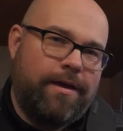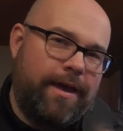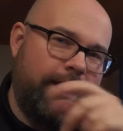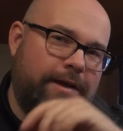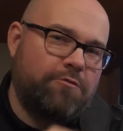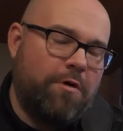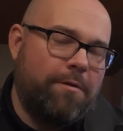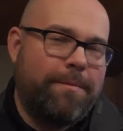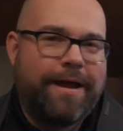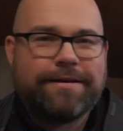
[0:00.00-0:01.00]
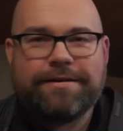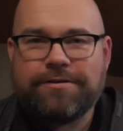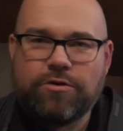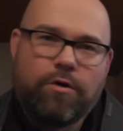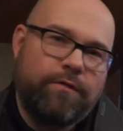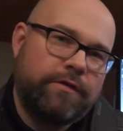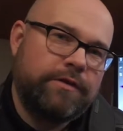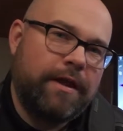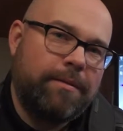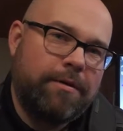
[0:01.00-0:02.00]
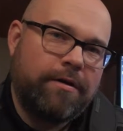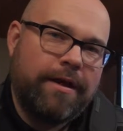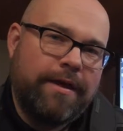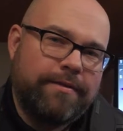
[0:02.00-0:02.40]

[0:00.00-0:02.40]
Hey guys, welcome back to Disc Golf Examiner.